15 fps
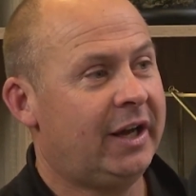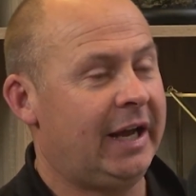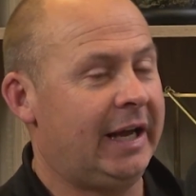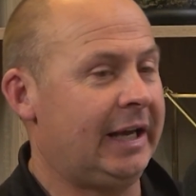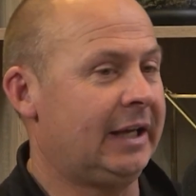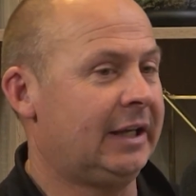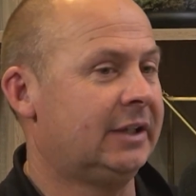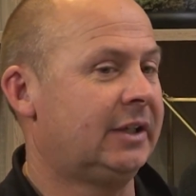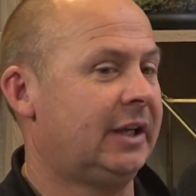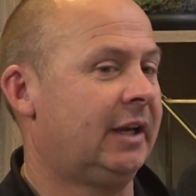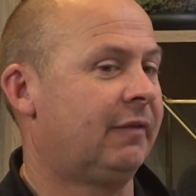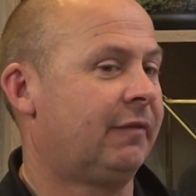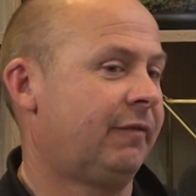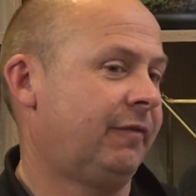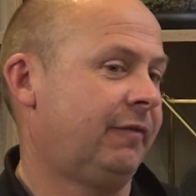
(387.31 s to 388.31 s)
And
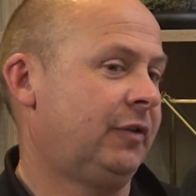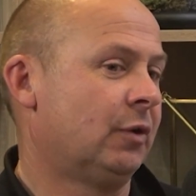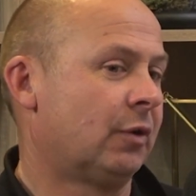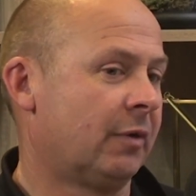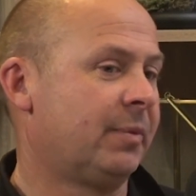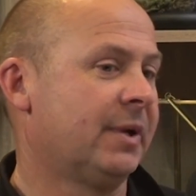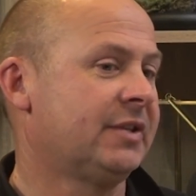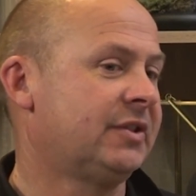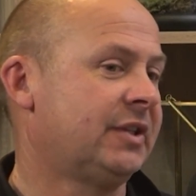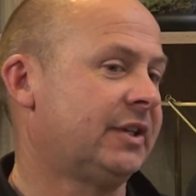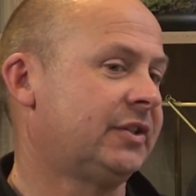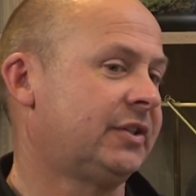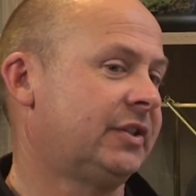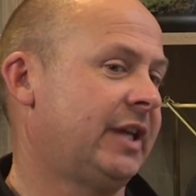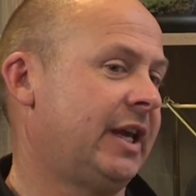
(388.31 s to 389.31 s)
if you're a
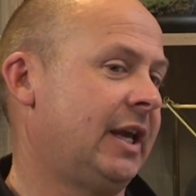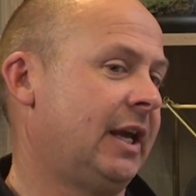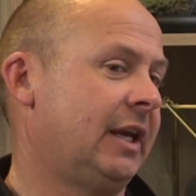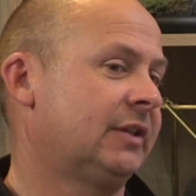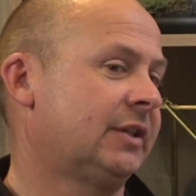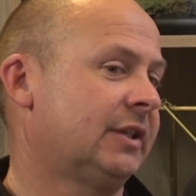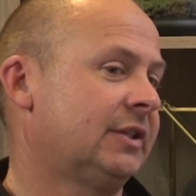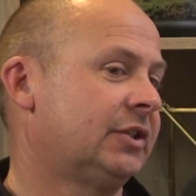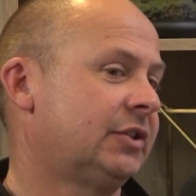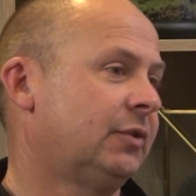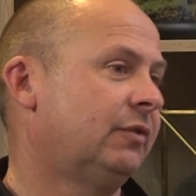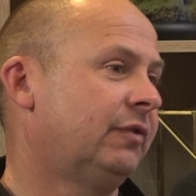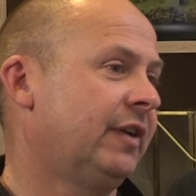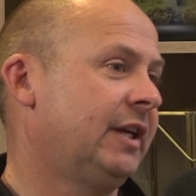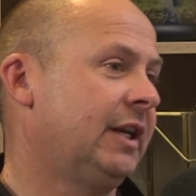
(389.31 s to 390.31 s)
business that is
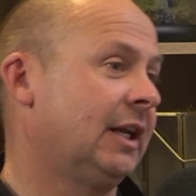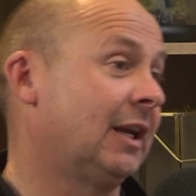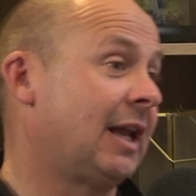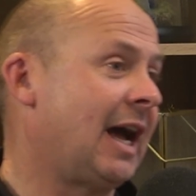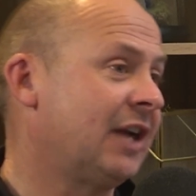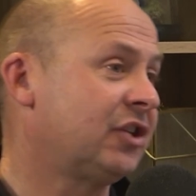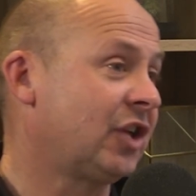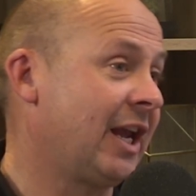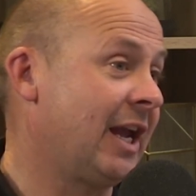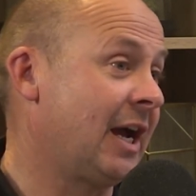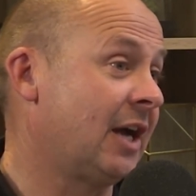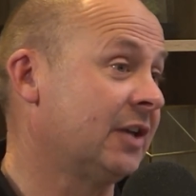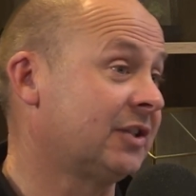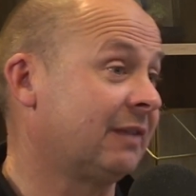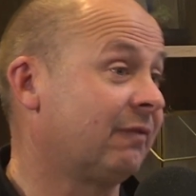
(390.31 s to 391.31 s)
still feeding large
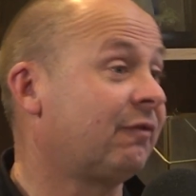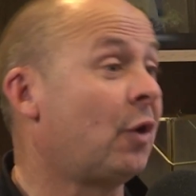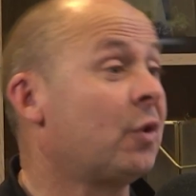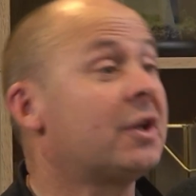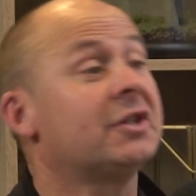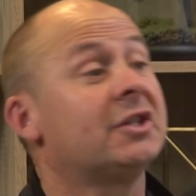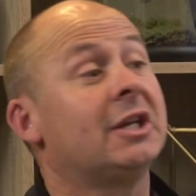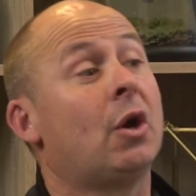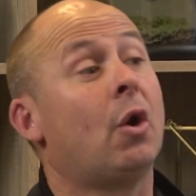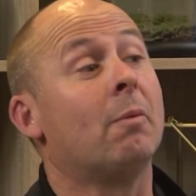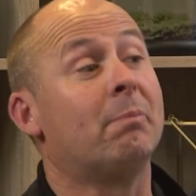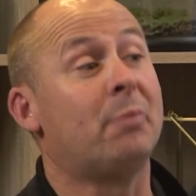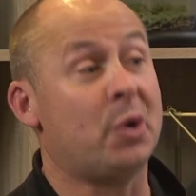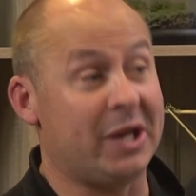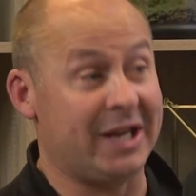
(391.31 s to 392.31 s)
cows, focusing
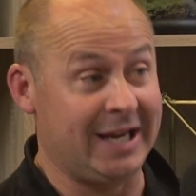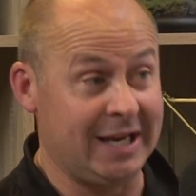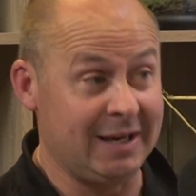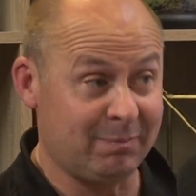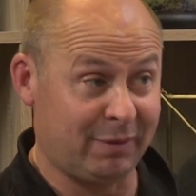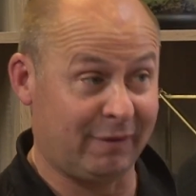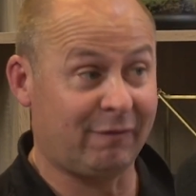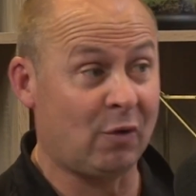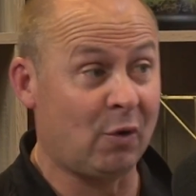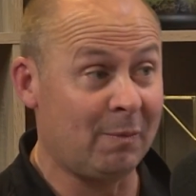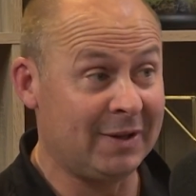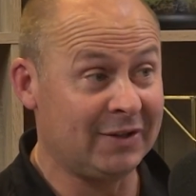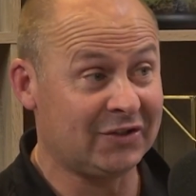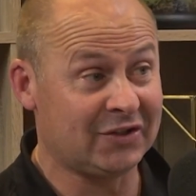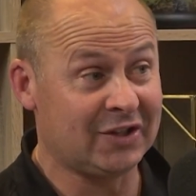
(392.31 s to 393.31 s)
on per head
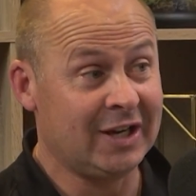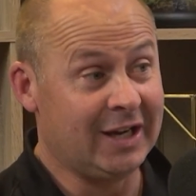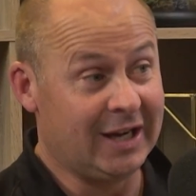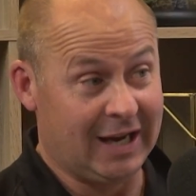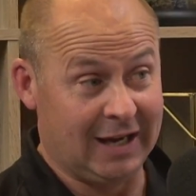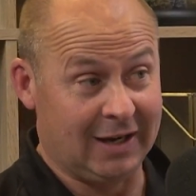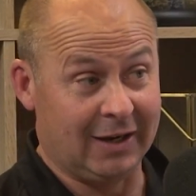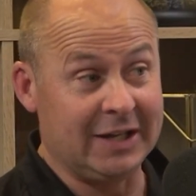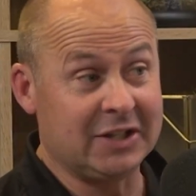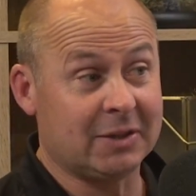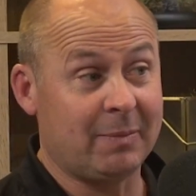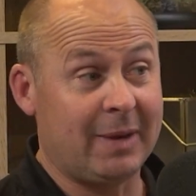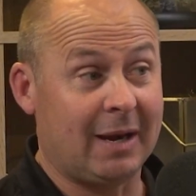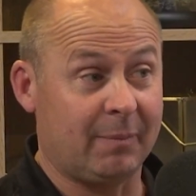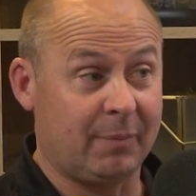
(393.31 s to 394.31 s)
performance and less
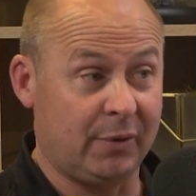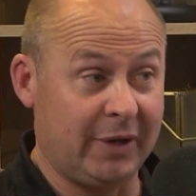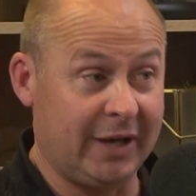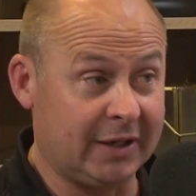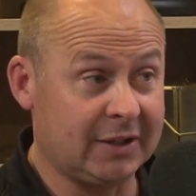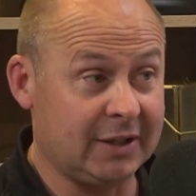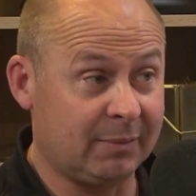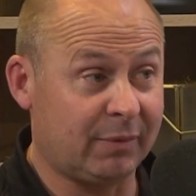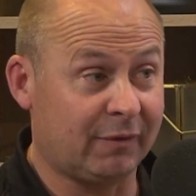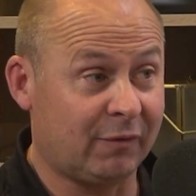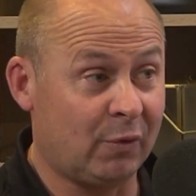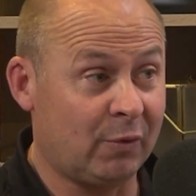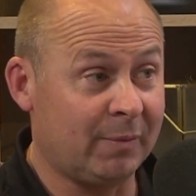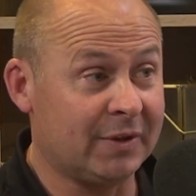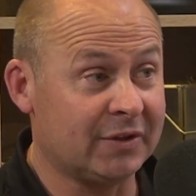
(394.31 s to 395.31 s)
about per hectare
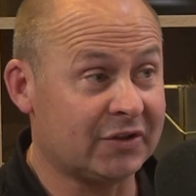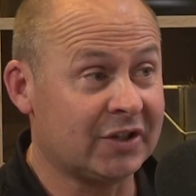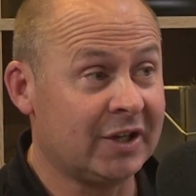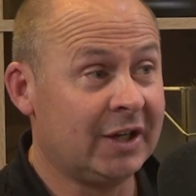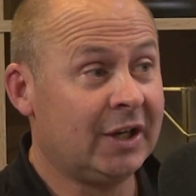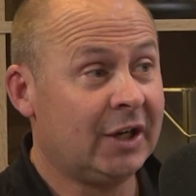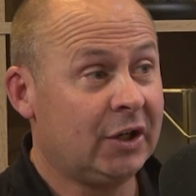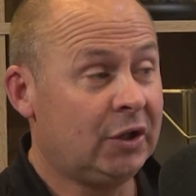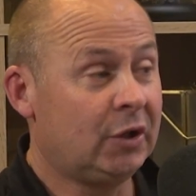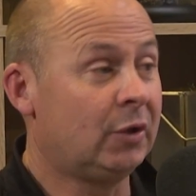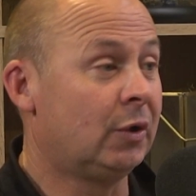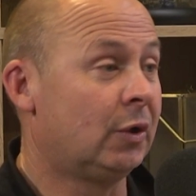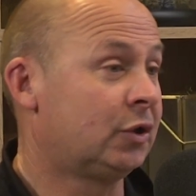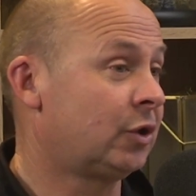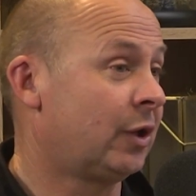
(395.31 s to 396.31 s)
performance,
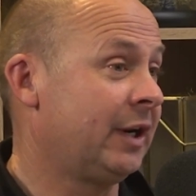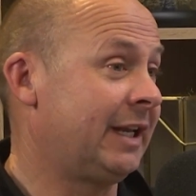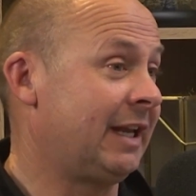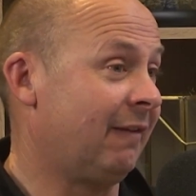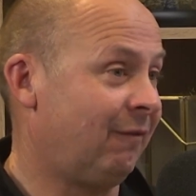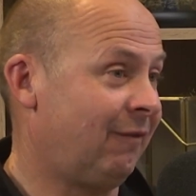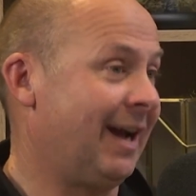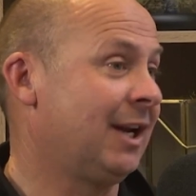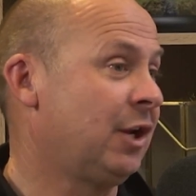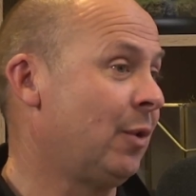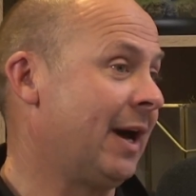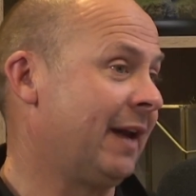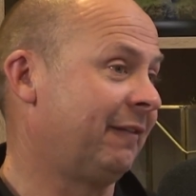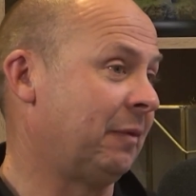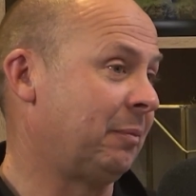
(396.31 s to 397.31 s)
you're trying to get value
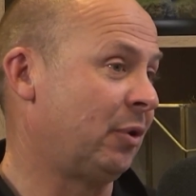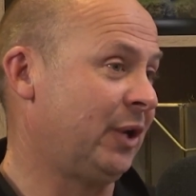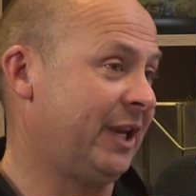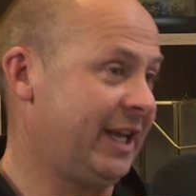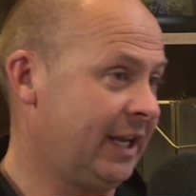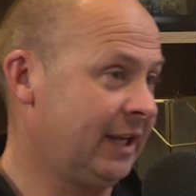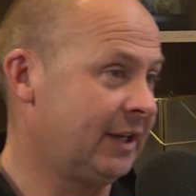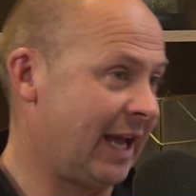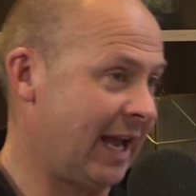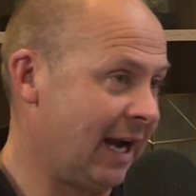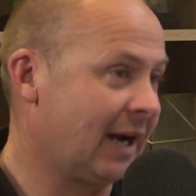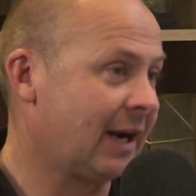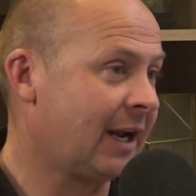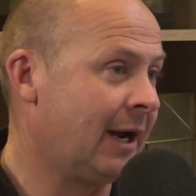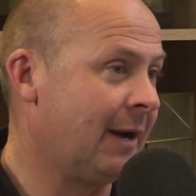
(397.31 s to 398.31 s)
out of a per head
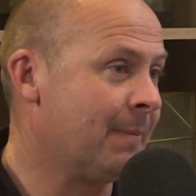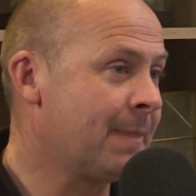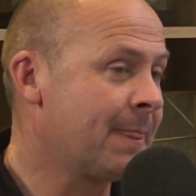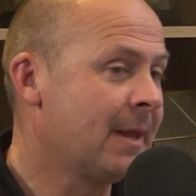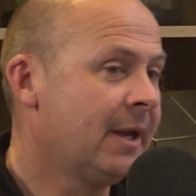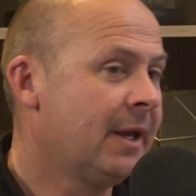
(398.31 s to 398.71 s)
outcome.